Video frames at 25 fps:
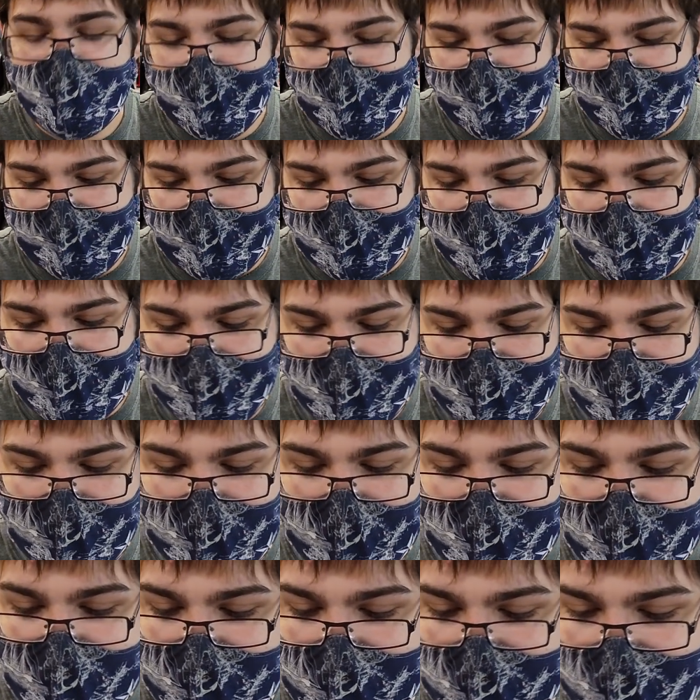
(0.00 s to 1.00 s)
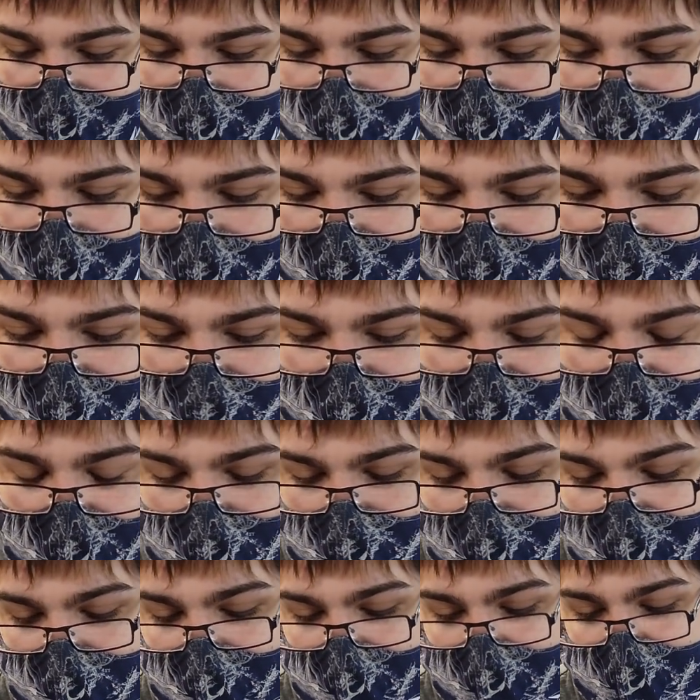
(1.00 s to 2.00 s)
and it ended up
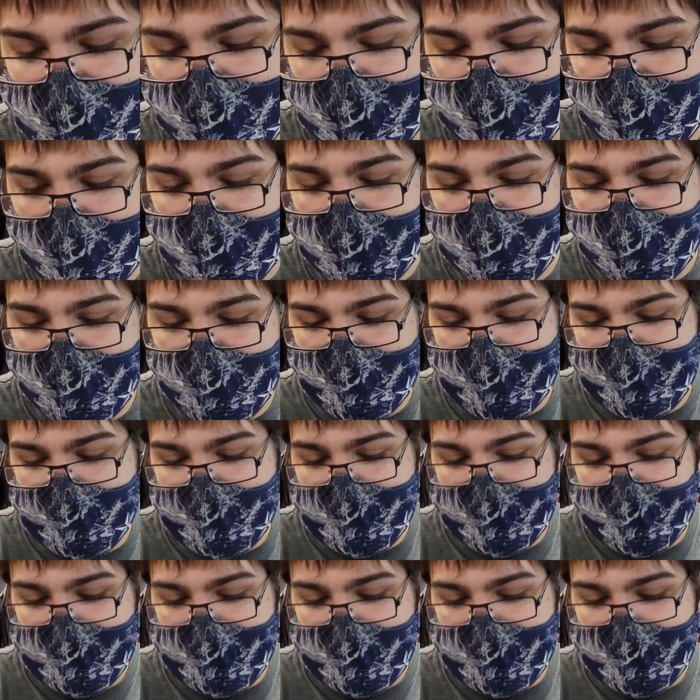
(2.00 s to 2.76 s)
clogging up the deck a lot.